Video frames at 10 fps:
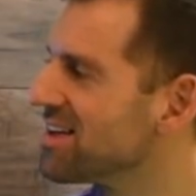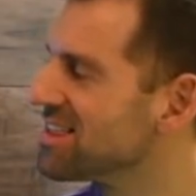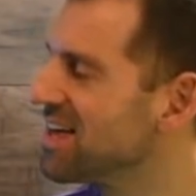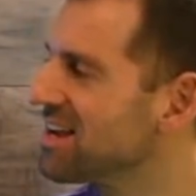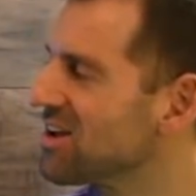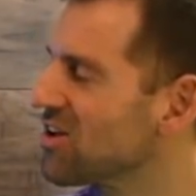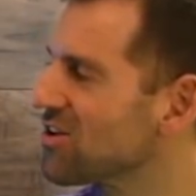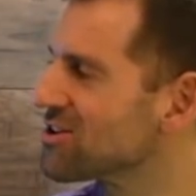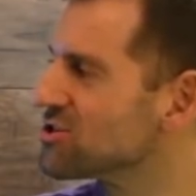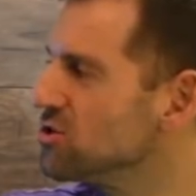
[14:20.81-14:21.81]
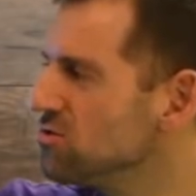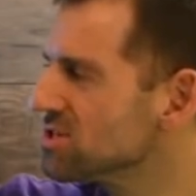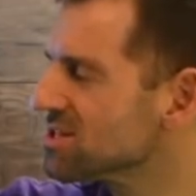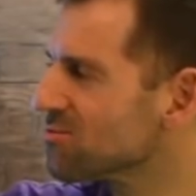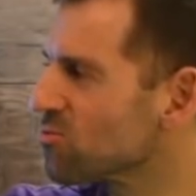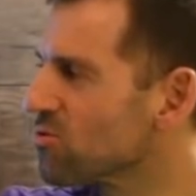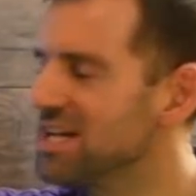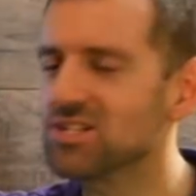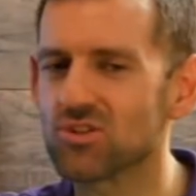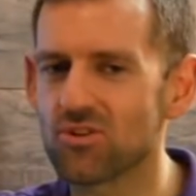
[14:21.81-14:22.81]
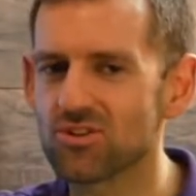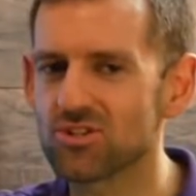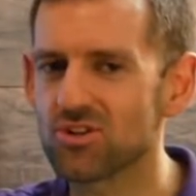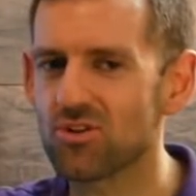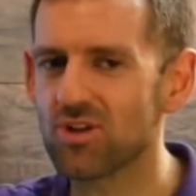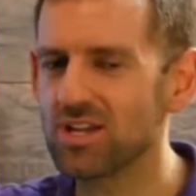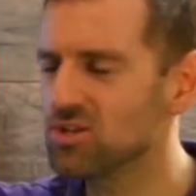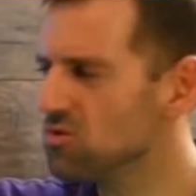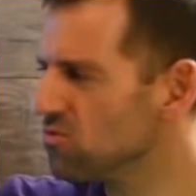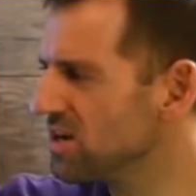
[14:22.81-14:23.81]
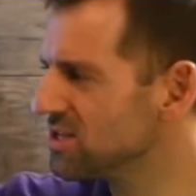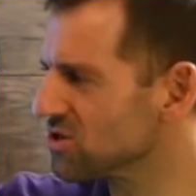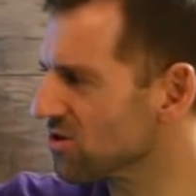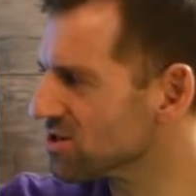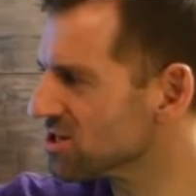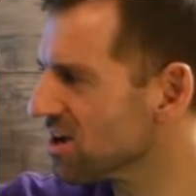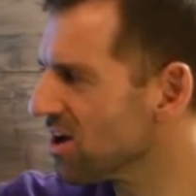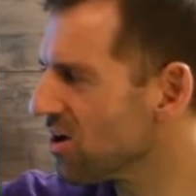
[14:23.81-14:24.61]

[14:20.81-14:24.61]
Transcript: then do some research. Okay, do research.